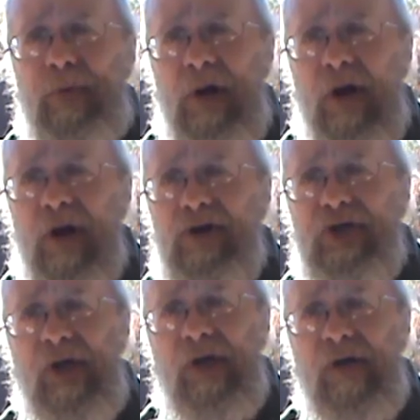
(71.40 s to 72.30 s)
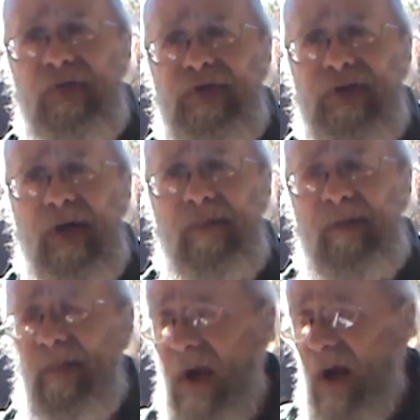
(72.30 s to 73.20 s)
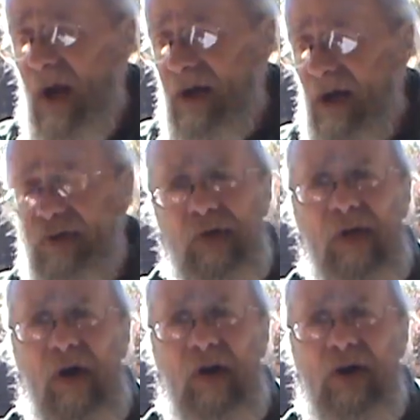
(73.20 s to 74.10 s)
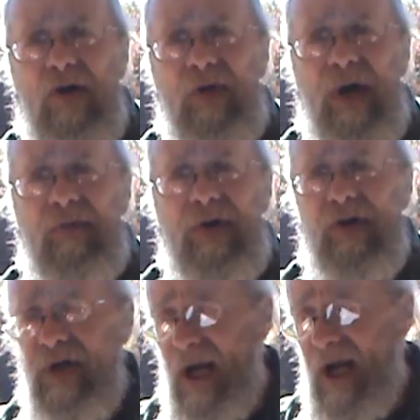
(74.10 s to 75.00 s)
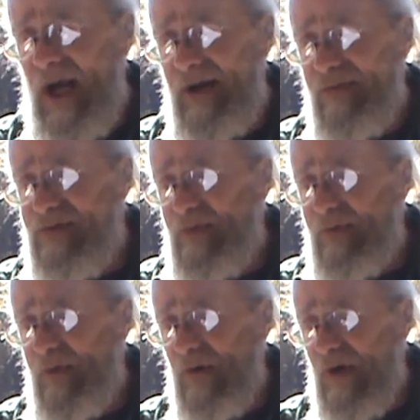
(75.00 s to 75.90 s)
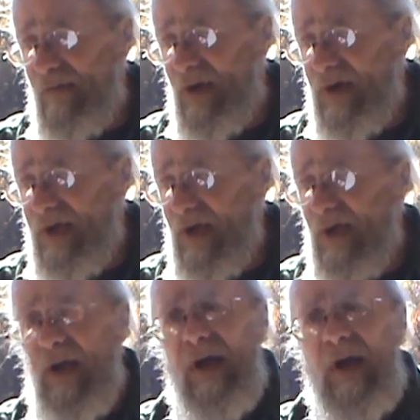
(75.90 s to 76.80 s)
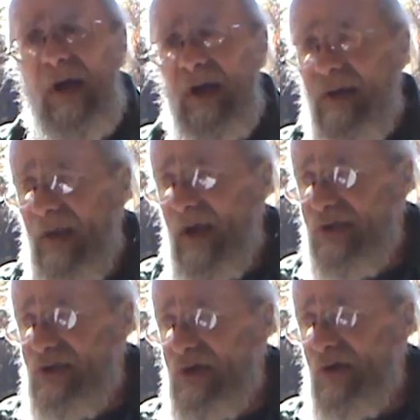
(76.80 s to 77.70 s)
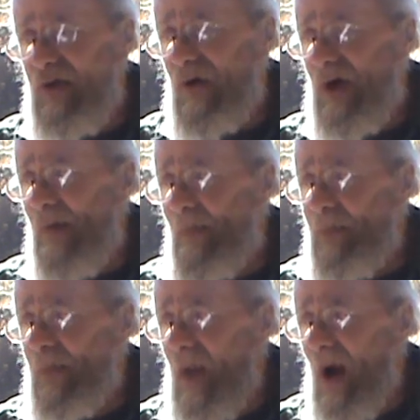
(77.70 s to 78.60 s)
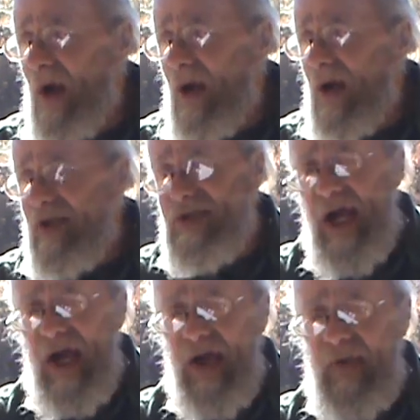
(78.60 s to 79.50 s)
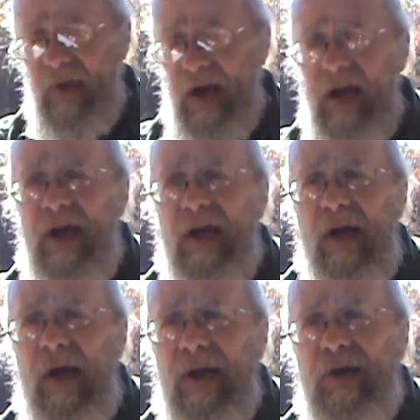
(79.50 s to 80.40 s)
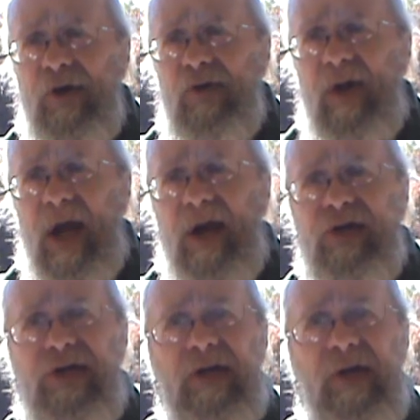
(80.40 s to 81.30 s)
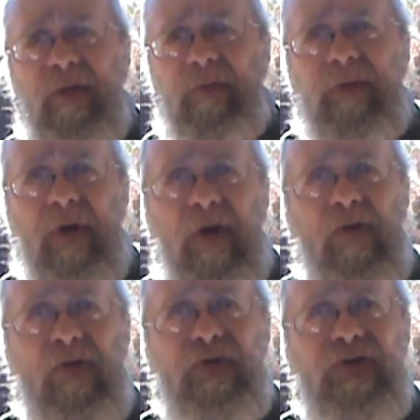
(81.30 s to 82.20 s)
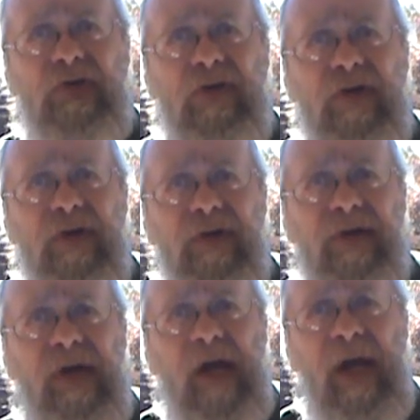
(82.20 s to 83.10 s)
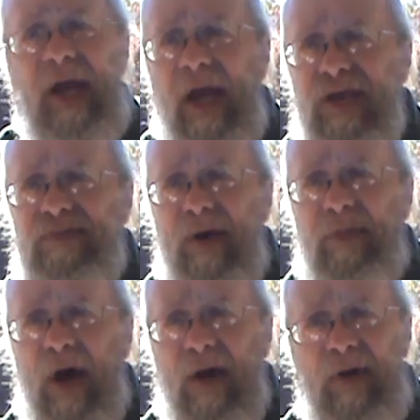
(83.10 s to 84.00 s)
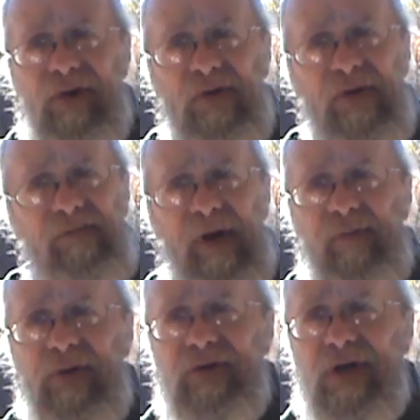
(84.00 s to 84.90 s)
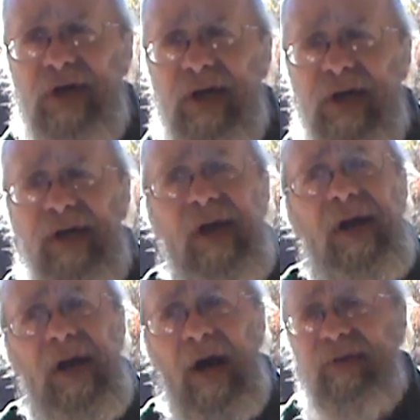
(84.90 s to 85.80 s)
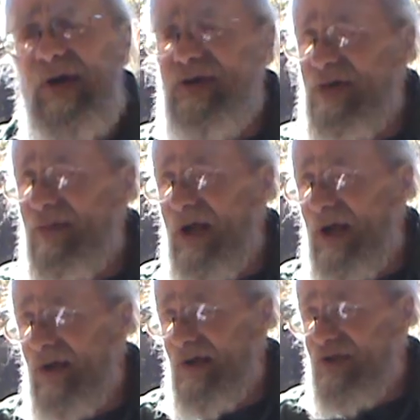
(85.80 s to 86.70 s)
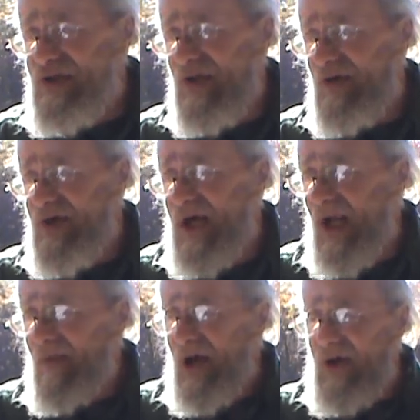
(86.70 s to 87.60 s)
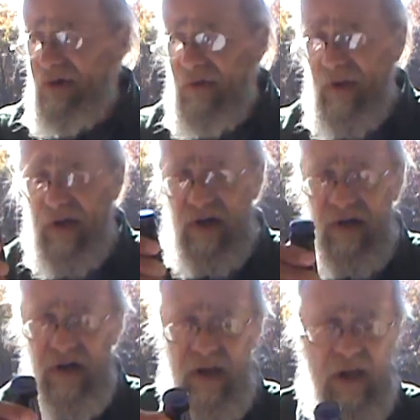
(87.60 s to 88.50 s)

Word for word: put on our shelves. Um, not too long ago, we never could get Adnams before, but uh, thanks to uh, Zach, the uh, the new manager of the local store, he asked me about them. I told him give them a try, and I've done some of the others. So today I'm going to do their